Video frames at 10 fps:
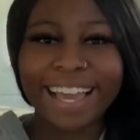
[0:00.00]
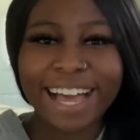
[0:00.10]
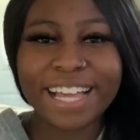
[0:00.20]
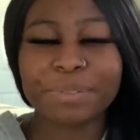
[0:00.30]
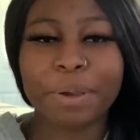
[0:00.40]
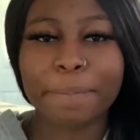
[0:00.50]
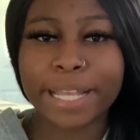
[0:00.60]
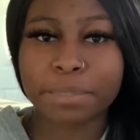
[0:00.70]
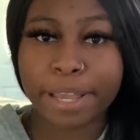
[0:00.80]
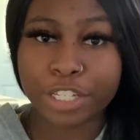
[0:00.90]
guys, welcome
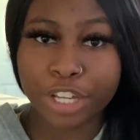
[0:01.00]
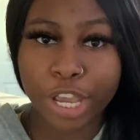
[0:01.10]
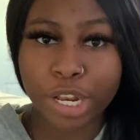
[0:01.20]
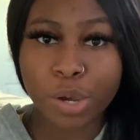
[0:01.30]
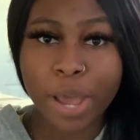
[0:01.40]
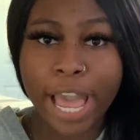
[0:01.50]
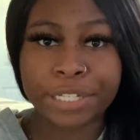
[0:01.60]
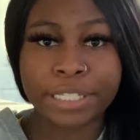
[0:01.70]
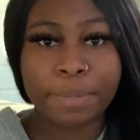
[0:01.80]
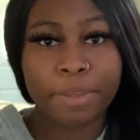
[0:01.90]
back to my channel. As
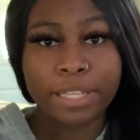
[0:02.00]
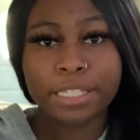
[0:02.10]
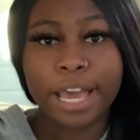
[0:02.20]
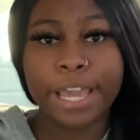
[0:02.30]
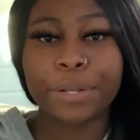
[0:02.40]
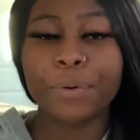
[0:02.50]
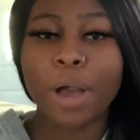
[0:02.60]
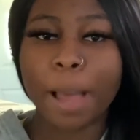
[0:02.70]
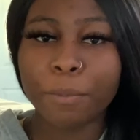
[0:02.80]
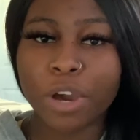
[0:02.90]
you see by the title,
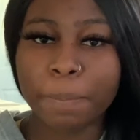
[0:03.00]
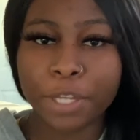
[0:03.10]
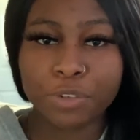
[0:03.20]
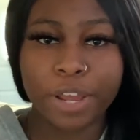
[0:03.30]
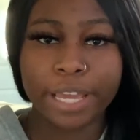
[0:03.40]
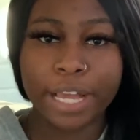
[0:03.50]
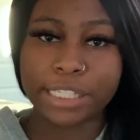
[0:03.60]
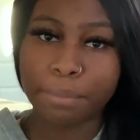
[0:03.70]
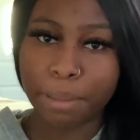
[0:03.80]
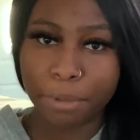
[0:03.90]
I'm going to be trying out
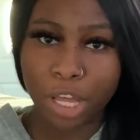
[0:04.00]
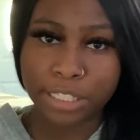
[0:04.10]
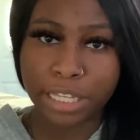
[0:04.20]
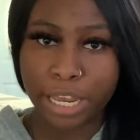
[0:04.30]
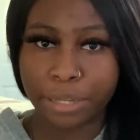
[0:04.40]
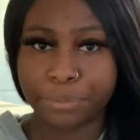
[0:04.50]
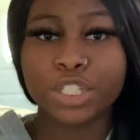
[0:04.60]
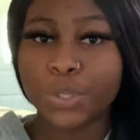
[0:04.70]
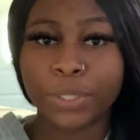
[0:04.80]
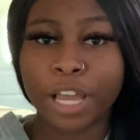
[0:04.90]
some lip gloss today.
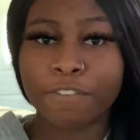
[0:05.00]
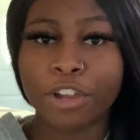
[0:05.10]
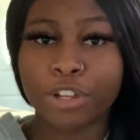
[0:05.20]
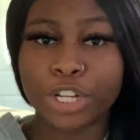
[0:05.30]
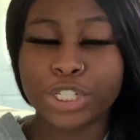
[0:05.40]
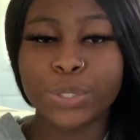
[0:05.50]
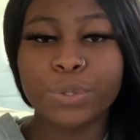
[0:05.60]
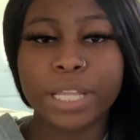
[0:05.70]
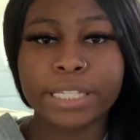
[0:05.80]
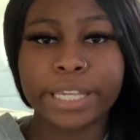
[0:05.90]
So without further ado,
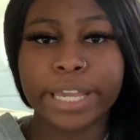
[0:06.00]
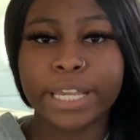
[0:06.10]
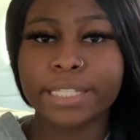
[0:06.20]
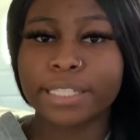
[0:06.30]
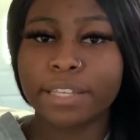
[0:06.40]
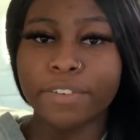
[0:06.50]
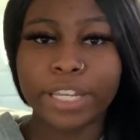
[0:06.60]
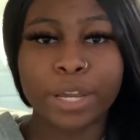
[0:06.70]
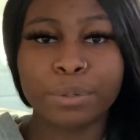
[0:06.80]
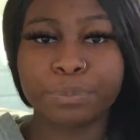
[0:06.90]
let's get to the
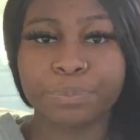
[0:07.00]
video.